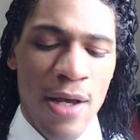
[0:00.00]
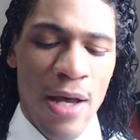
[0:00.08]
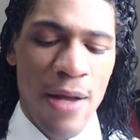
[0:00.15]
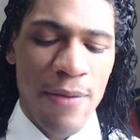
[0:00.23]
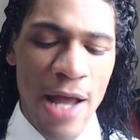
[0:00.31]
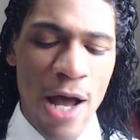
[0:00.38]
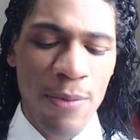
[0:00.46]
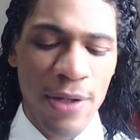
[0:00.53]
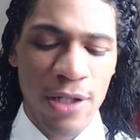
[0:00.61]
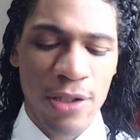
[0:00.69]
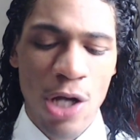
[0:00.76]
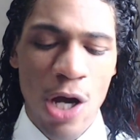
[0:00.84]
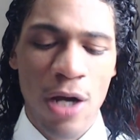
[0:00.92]
now I'm going to
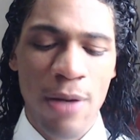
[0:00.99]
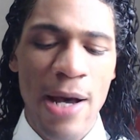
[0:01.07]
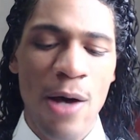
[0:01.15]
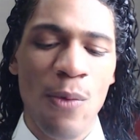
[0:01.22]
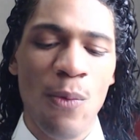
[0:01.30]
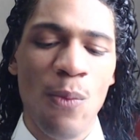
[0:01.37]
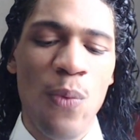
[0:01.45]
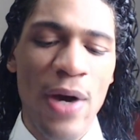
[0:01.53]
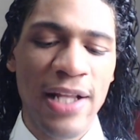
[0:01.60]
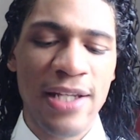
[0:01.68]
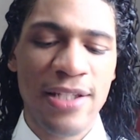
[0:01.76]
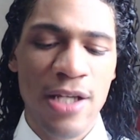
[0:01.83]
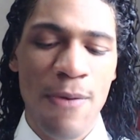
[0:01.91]
talk about when
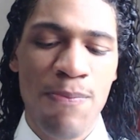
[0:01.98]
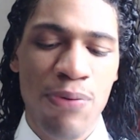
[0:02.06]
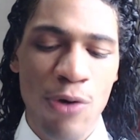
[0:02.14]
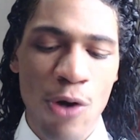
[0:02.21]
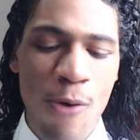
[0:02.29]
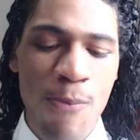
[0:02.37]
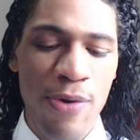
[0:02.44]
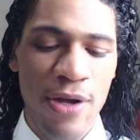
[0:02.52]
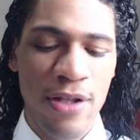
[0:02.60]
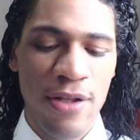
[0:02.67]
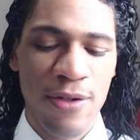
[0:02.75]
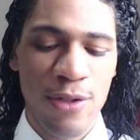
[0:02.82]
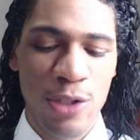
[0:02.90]
it's
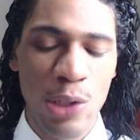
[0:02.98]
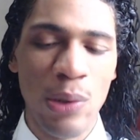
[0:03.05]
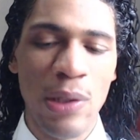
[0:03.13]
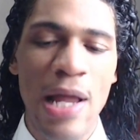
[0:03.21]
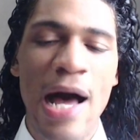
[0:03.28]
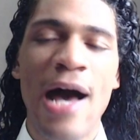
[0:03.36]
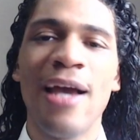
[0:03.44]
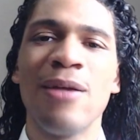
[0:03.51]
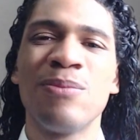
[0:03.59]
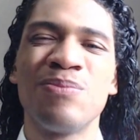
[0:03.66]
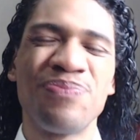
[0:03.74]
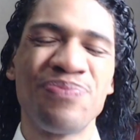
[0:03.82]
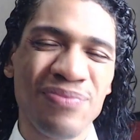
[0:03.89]
appropriate to lie.
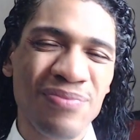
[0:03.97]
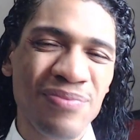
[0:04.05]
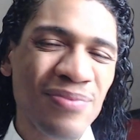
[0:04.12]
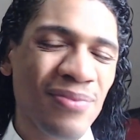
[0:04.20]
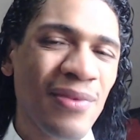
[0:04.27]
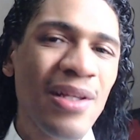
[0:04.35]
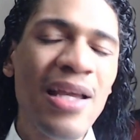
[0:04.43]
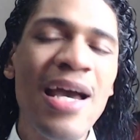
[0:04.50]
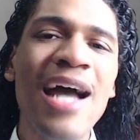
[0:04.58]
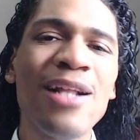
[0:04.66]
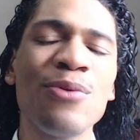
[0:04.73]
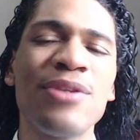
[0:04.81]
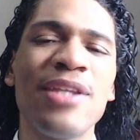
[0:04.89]
I
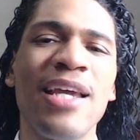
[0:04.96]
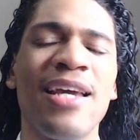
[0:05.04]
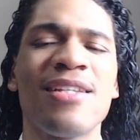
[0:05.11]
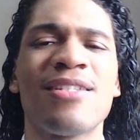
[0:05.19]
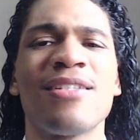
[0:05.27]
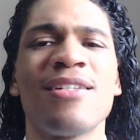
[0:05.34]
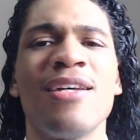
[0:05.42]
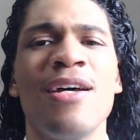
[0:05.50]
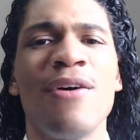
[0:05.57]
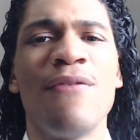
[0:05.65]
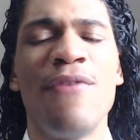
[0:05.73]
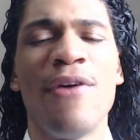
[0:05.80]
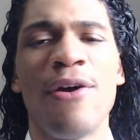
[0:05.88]
don't think it's
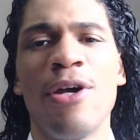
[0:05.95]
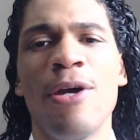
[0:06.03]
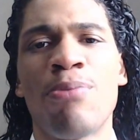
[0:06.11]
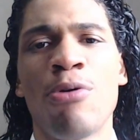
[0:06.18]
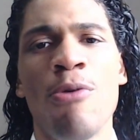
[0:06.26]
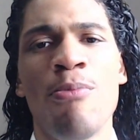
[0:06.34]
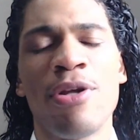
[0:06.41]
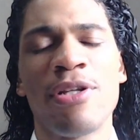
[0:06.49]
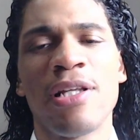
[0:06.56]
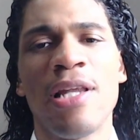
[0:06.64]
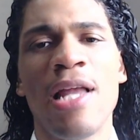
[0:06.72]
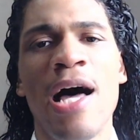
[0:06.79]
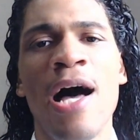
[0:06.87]
very appropriate to
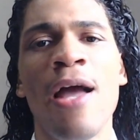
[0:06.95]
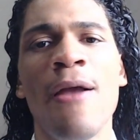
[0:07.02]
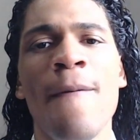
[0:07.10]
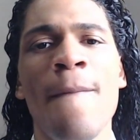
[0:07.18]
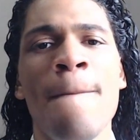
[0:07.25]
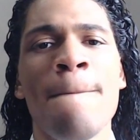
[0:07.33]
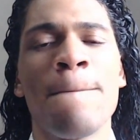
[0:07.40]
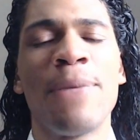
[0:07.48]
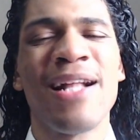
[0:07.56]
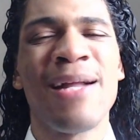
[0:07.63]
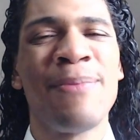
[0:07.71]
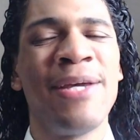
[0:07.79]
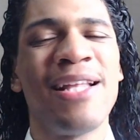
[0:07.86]
lie, but
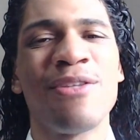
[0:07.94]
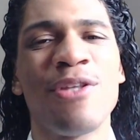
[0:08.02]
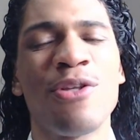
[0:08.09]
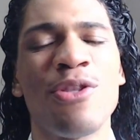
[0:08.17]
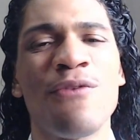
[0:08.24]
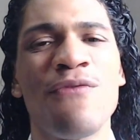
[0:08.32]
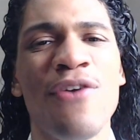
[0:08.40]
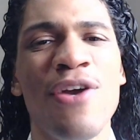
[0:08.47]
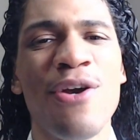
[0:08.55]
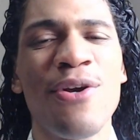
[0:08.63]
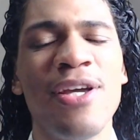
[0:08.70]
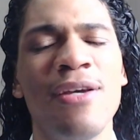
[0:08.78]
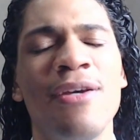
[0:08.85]
I mean, they're
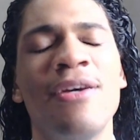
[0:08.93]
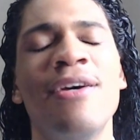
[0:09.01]
very